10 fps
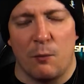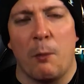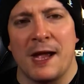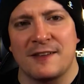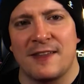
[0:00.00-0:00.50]

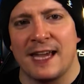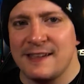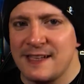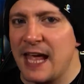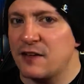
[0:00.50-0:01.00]
My answer to that
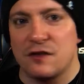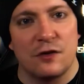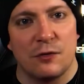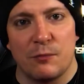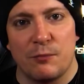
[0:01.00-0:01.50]
is yes,
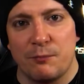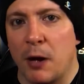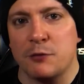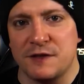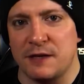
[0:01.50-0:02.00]

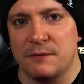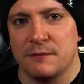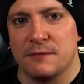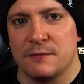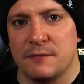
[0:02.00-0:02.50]
post it.
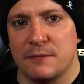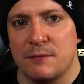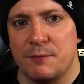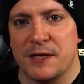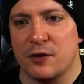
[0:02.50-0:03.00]

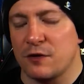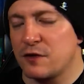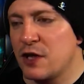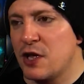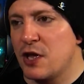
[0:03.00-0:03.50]

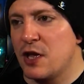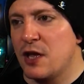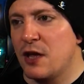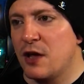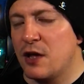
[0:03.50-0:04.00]
Because
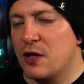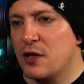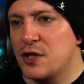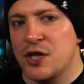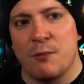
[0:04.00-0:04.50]

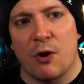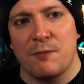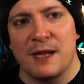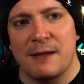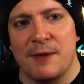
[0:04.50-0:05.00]
you
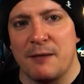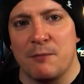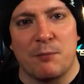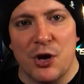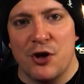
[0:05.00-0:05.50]
might be a
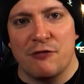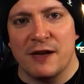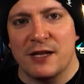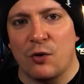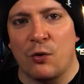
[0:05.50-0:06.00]
bit
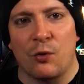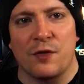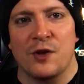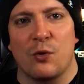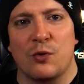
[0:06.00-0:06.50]
blurry, or
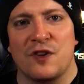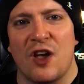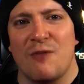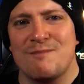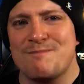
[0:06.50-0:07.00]
the
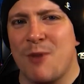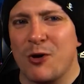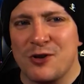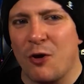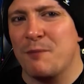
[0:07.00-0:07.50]
audio
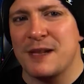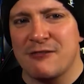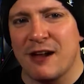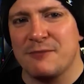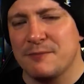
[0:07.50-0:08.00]
might not be
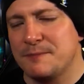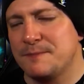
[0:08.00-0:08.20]
great,